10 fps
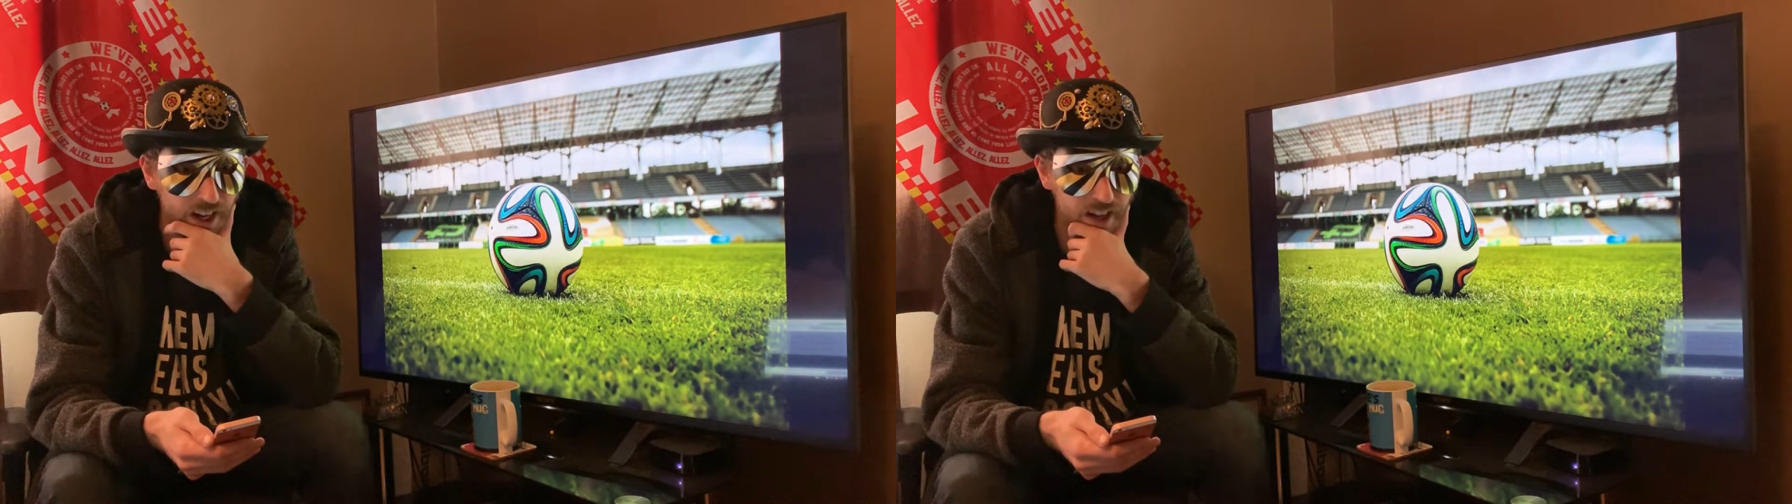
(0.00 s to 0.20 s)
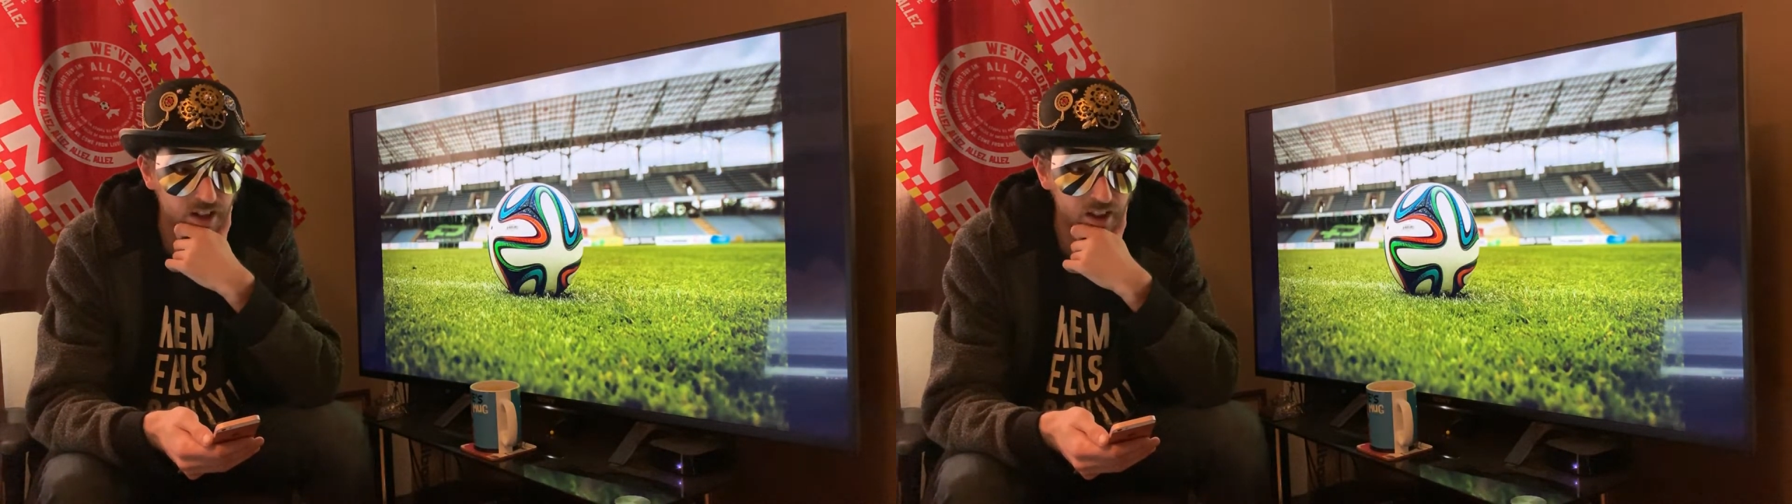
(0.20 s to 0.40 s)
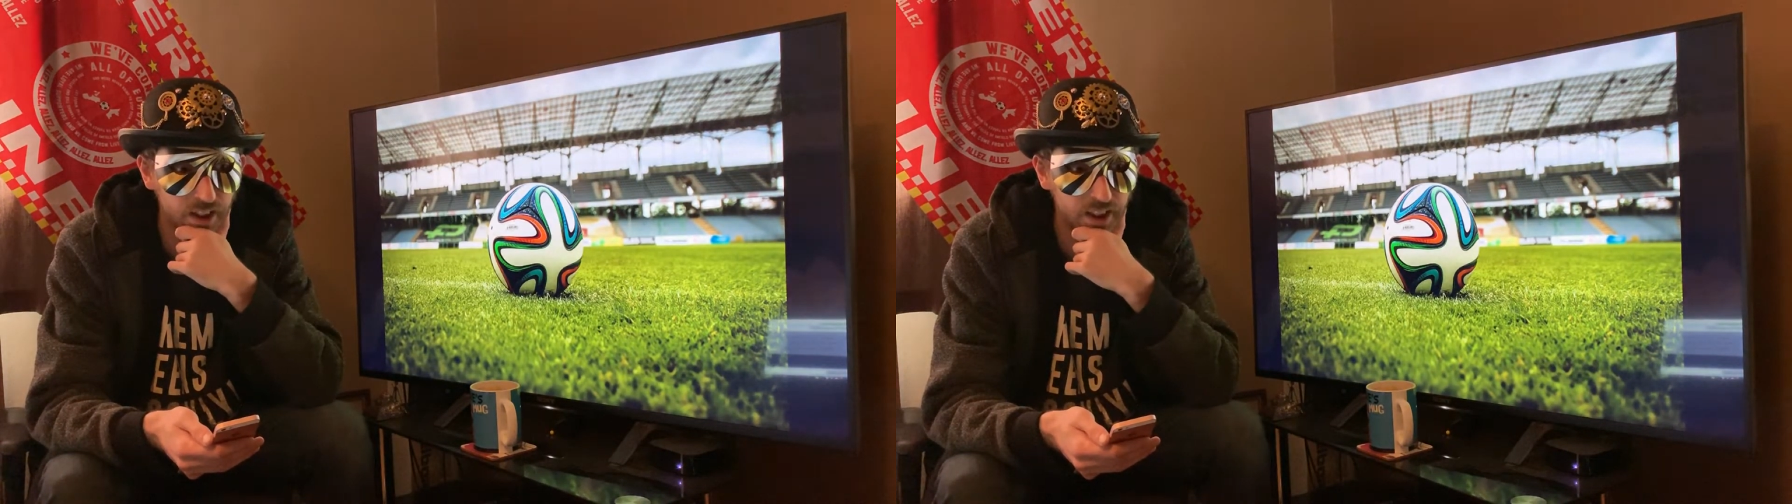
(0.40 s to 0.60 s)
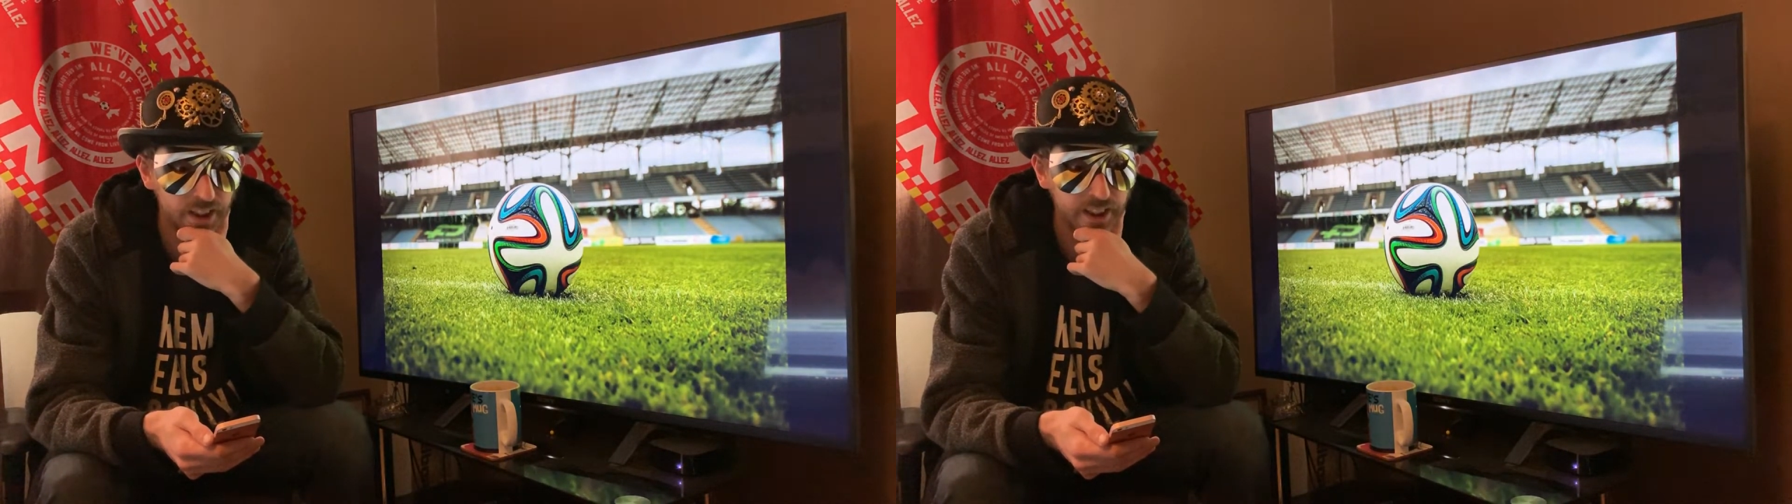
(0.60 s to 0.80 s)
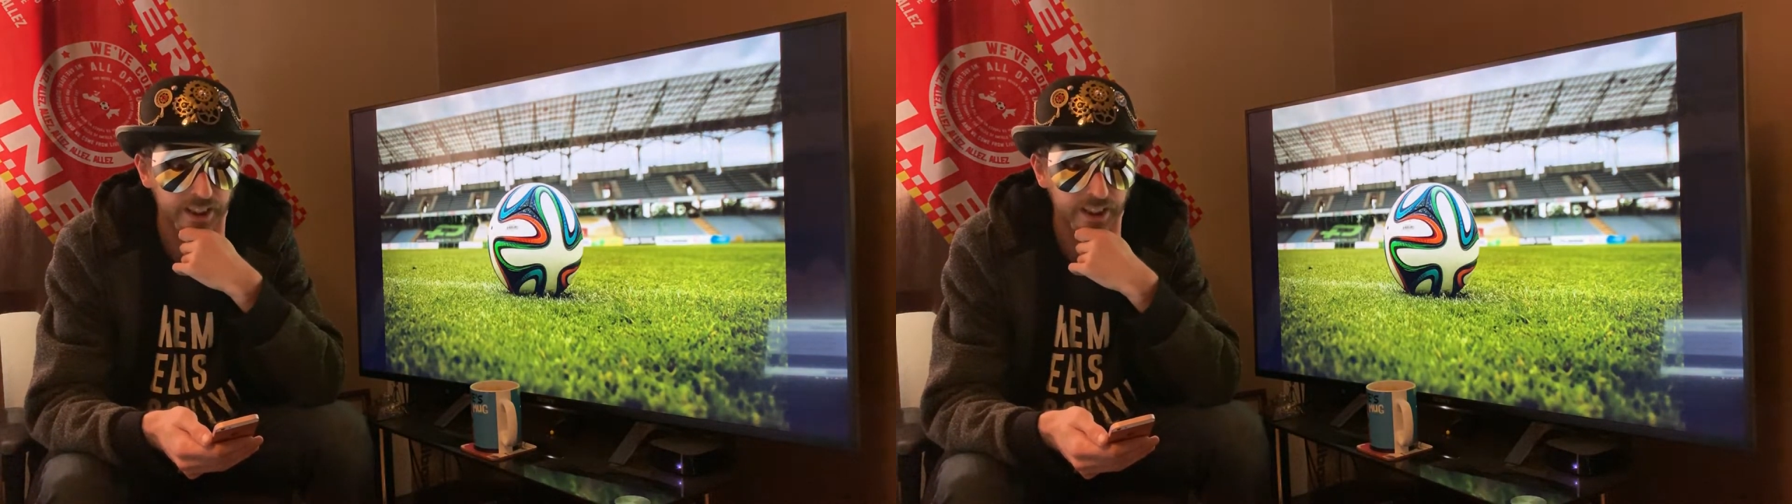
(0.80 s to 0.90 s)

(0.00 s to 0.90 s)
I think Arsenal are